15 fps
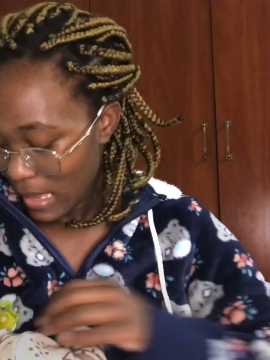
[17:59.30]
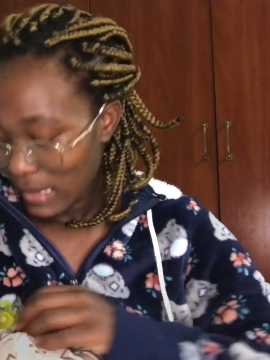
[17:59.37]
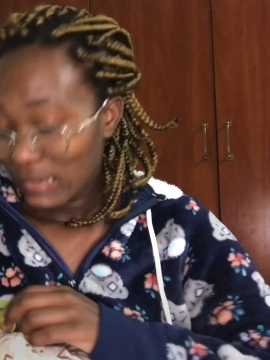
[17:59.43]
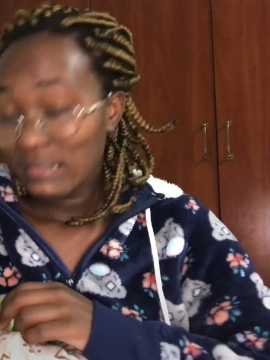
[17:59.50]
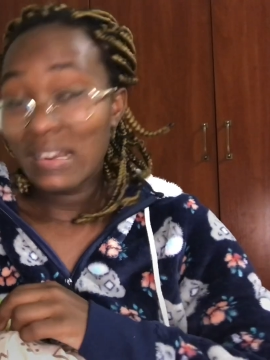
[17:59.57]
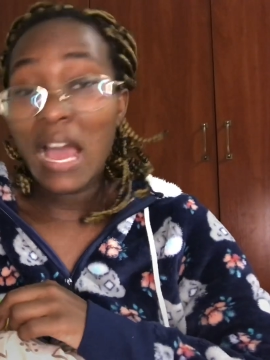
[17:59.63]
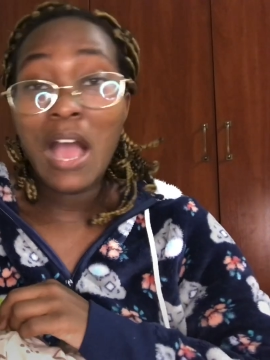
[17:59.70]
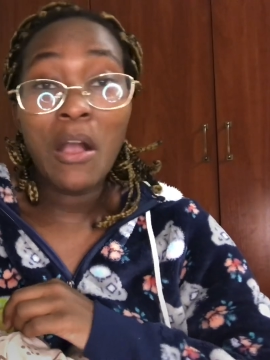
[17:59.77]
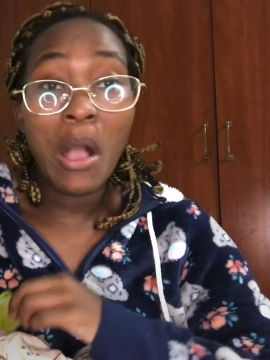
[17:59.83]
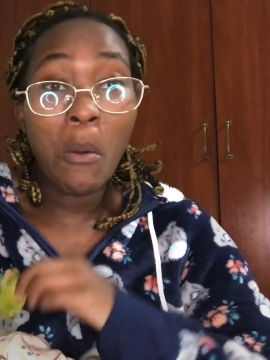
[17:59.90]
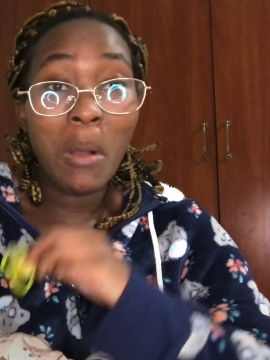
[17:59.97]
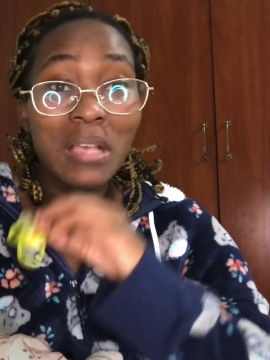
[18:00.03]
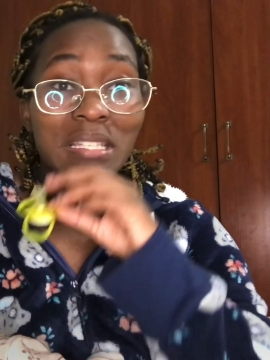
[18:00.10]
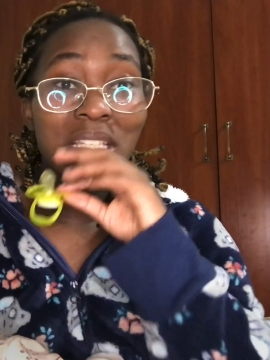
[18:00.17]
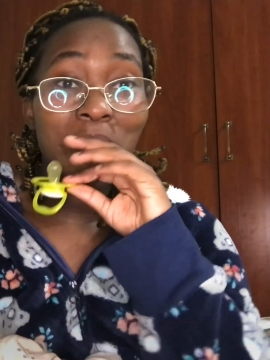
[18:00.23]
Now I
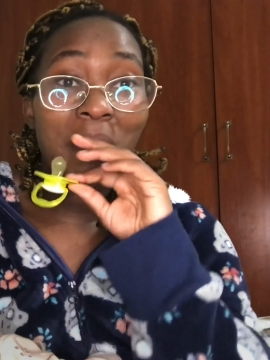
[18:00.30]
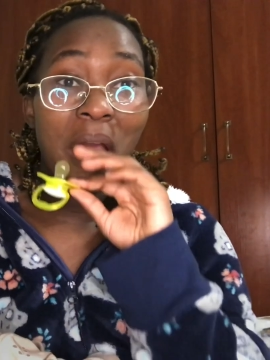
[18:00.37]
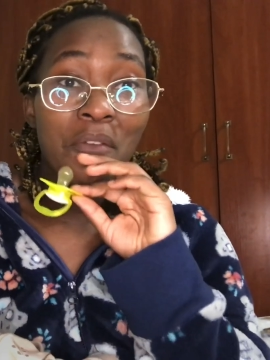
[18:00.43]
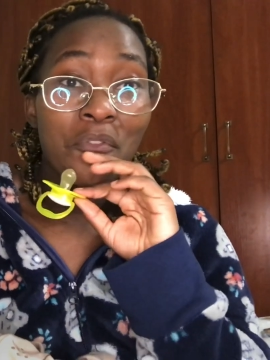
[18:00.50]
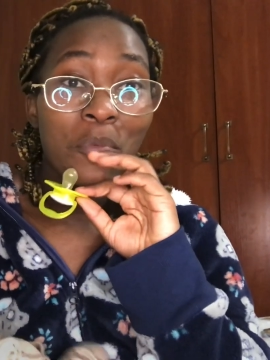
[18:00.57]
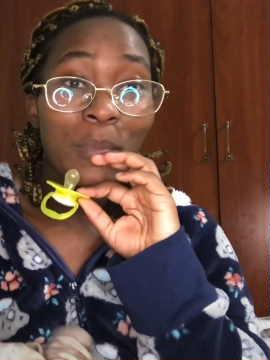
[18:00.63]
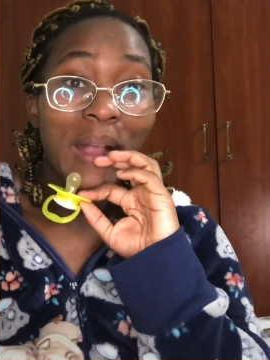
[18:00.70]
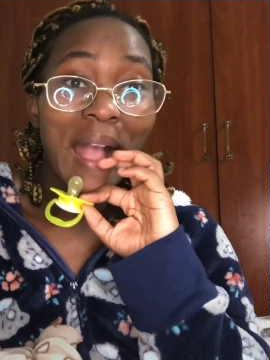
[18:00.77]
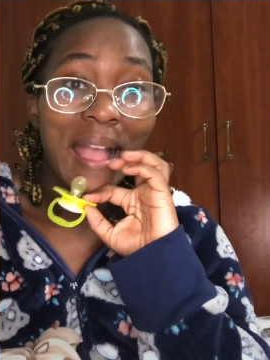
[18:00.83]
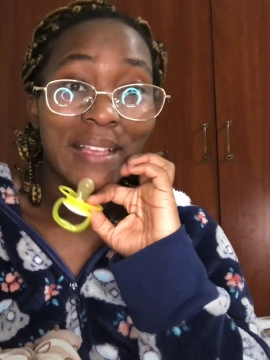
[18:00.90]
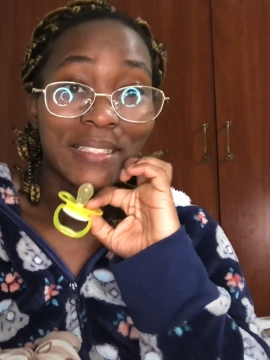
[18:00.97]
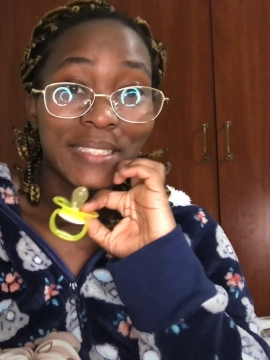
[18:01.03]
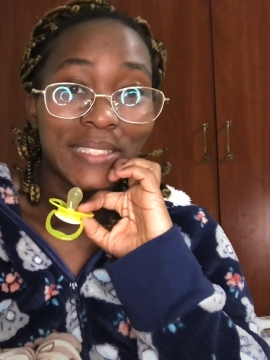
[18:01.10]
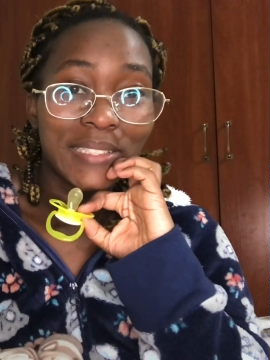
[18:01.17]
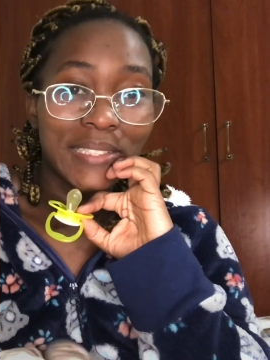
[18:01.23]
was in my room, guys.